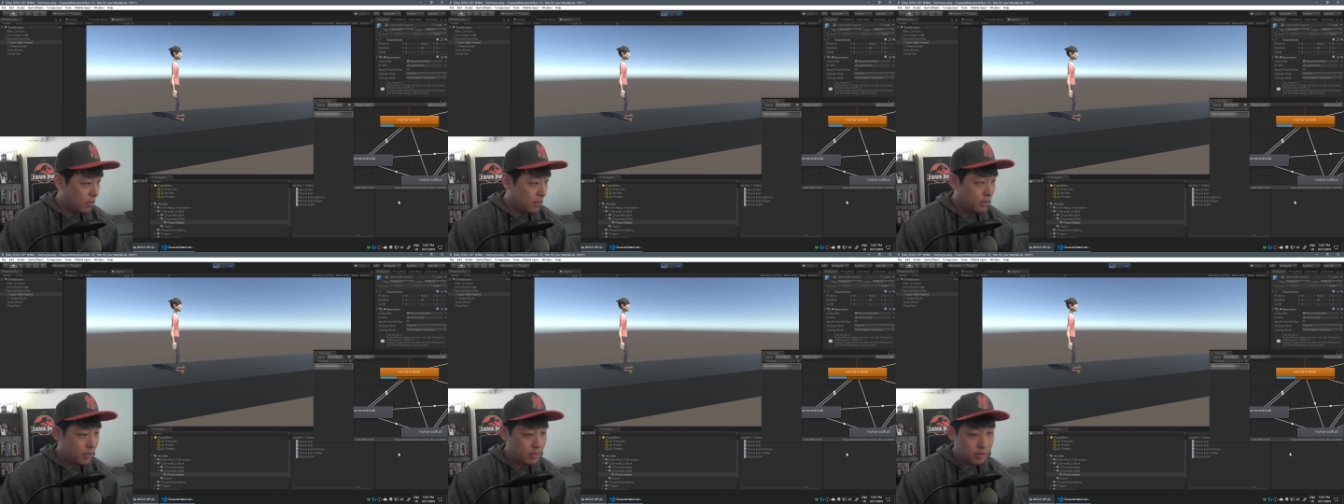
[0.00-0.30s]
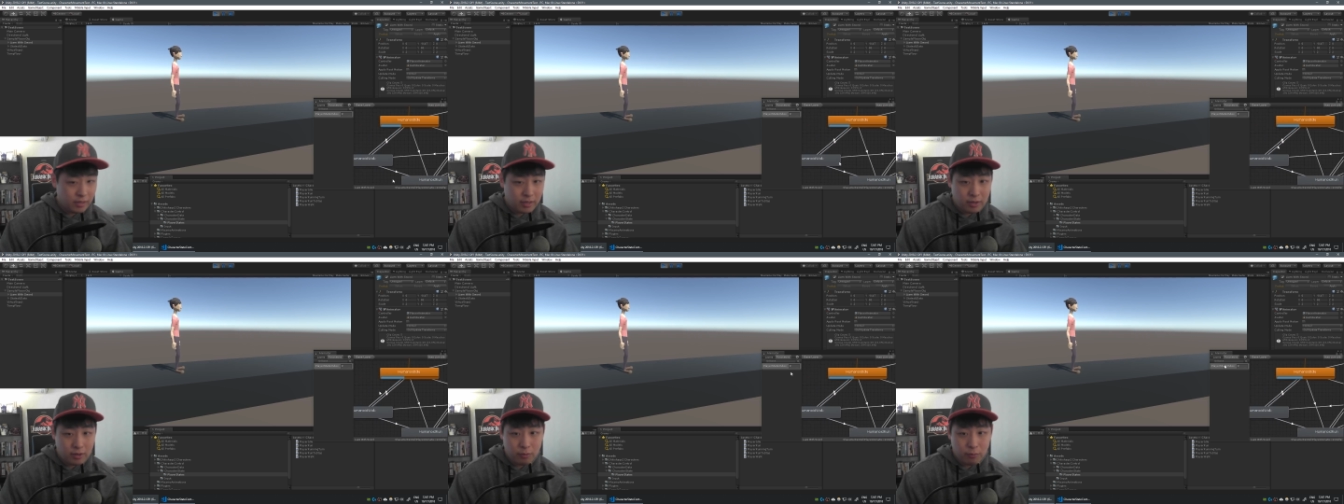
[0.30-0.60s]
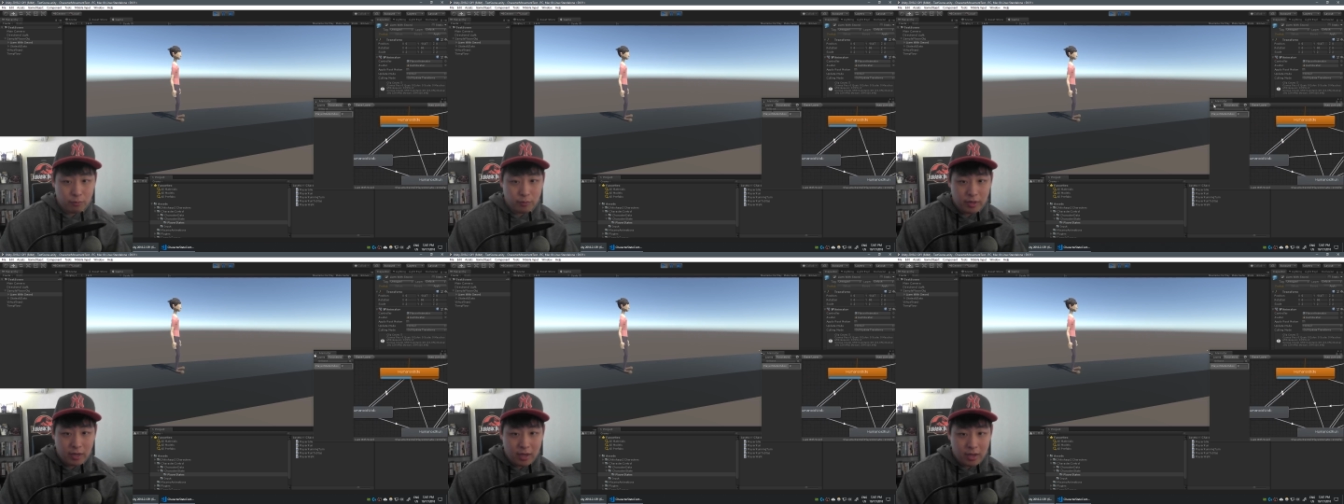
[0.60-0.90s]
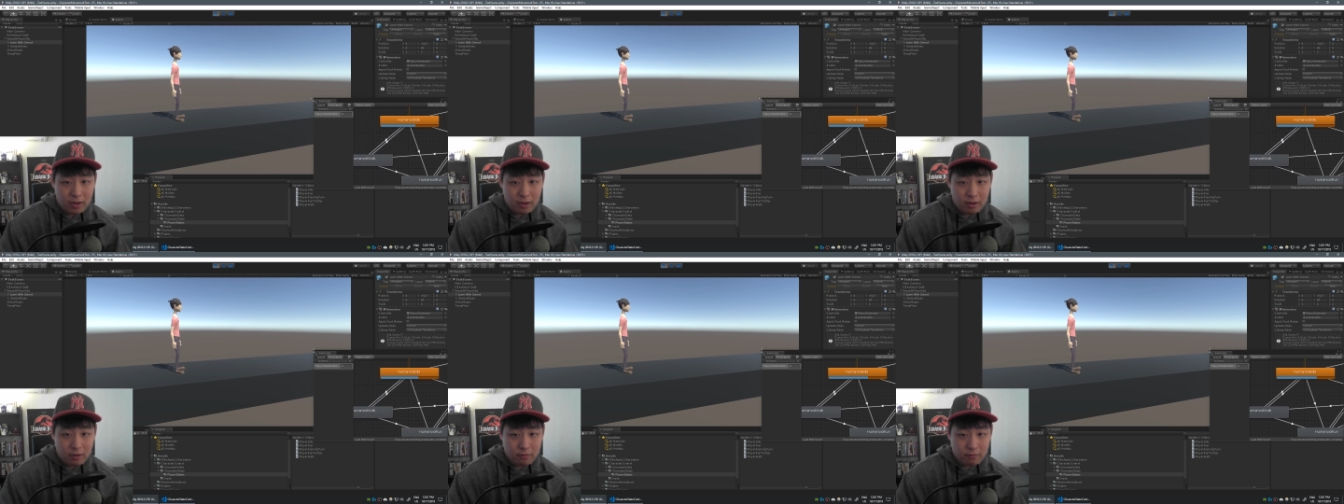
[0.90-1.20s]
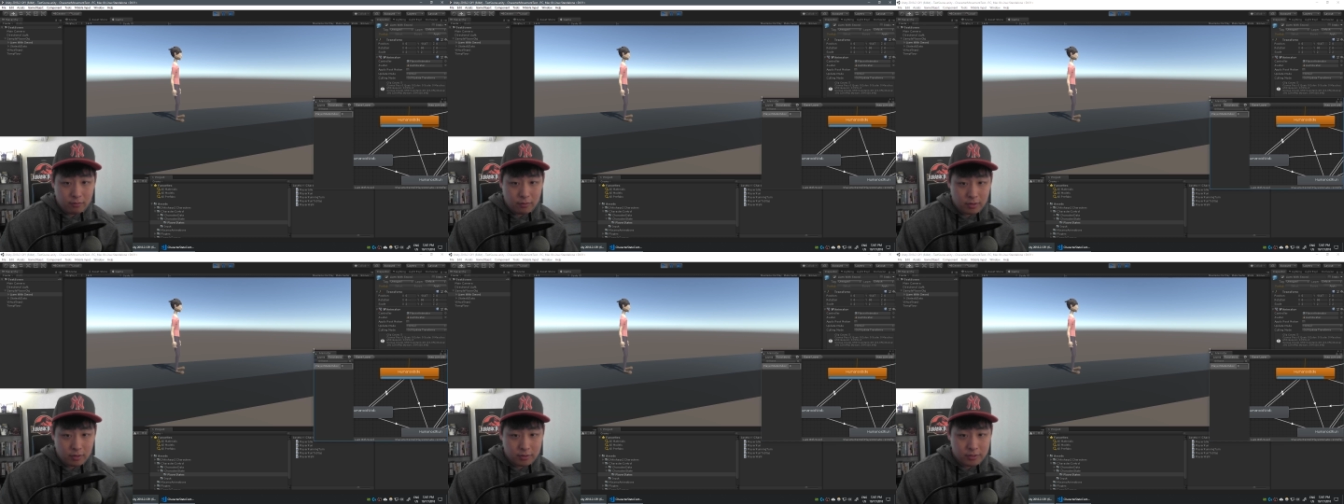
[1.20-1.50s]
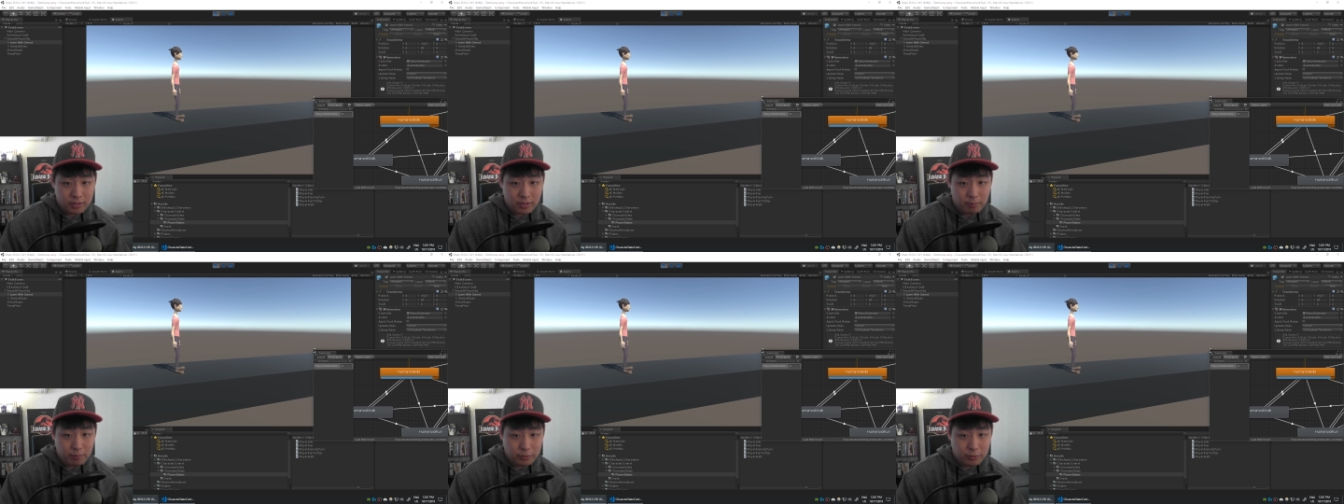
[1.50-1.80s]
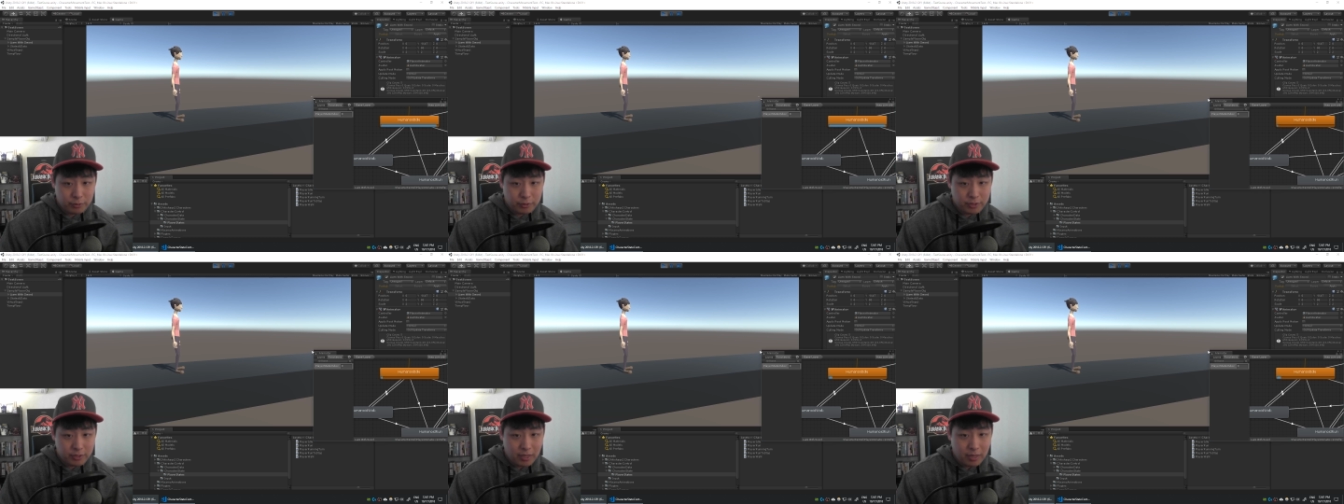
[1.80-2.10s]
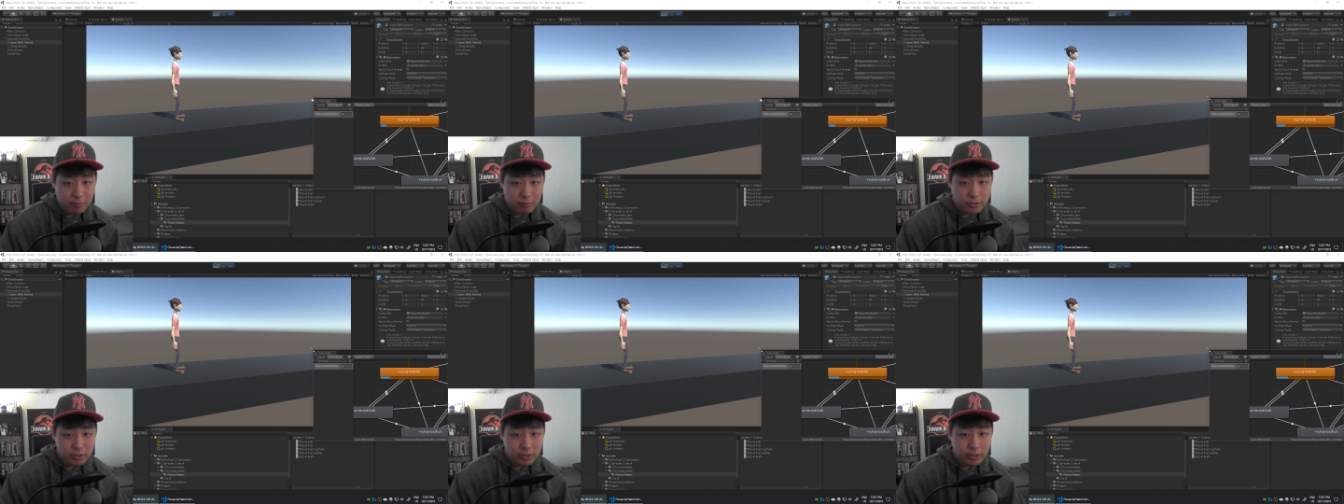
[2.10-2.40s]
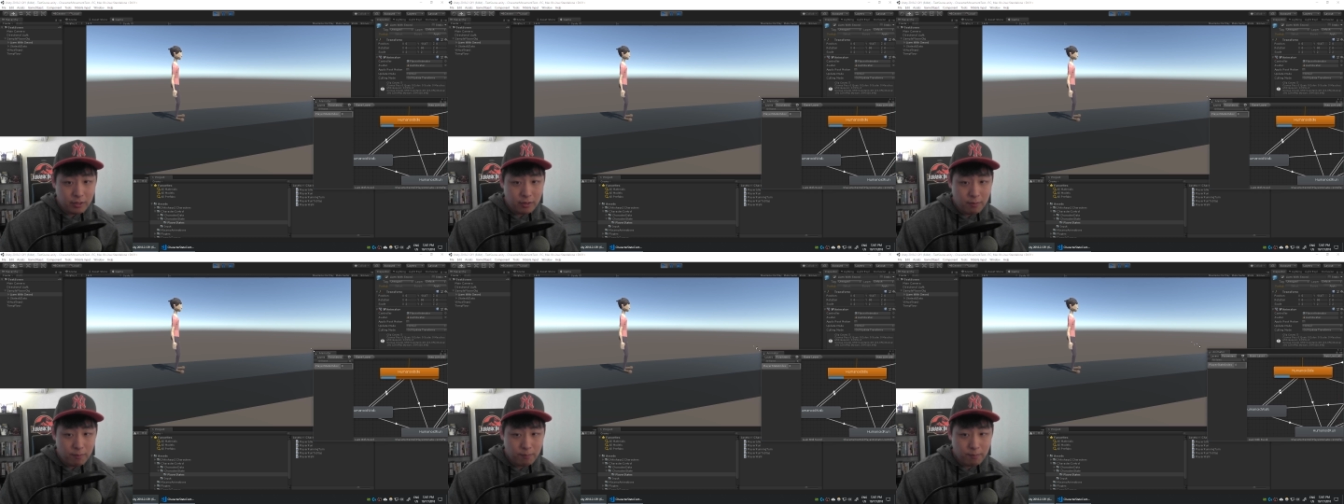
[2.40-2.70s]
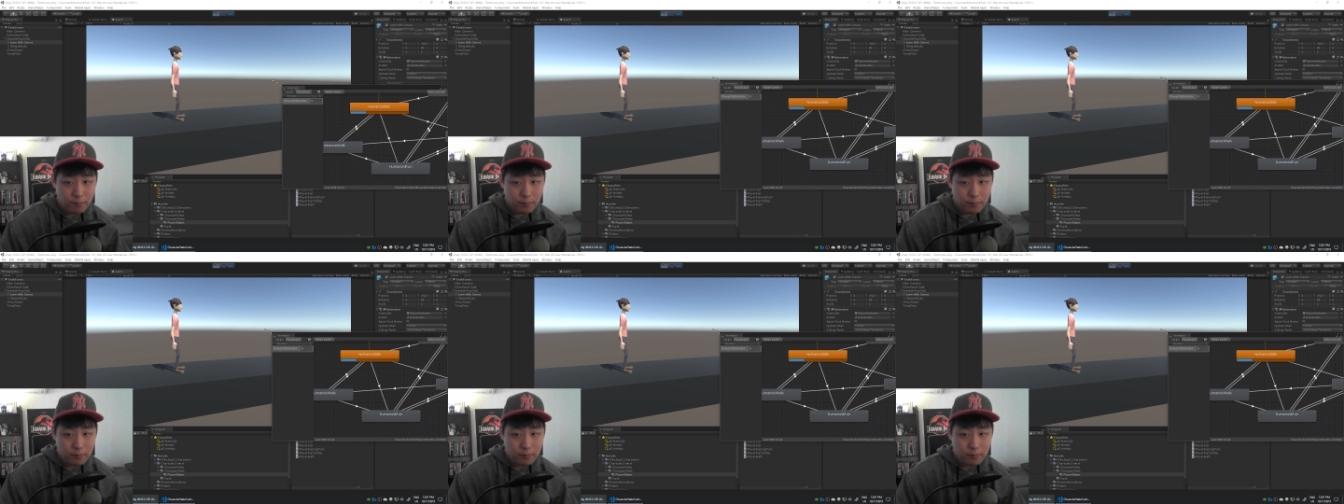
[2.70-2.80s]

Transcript: And here we have a simple state machine.